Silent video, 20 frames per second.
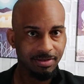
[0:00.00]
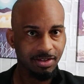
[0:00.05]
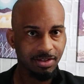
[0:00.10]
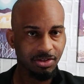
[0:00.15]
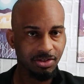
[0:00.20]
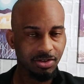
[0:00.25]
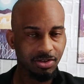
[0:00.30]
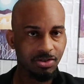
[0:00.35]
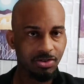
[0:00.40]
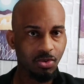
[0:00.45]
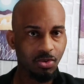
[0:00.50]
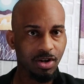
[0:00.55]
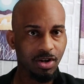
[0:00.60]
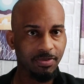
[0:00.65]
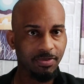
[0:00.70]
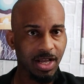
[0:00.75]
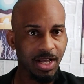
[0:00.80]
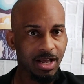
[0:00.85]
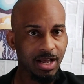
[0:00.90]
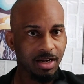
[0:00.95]
just sort
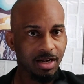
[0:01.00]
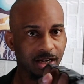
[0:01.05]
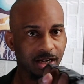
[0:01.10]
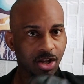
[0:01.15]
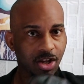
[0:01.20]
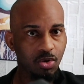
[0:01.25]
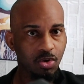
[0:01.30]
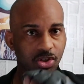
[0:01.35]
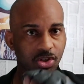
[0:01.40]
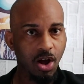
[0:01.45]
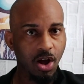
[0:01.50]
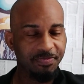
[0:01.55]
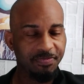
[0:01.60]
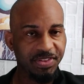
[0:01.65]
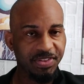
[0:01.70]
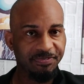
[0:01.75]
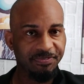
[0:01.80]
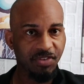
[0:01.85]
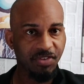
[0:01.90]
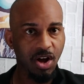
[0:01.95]
of close
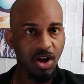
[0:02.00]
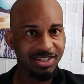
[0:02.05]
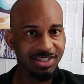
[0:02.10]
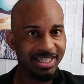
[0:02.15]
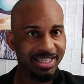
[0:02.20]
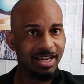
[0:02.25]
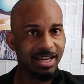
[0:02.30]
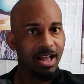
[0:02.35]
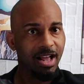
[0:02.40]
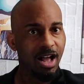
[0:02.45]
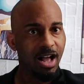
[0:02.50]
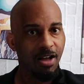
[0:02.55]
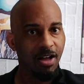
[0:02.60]
off the faucet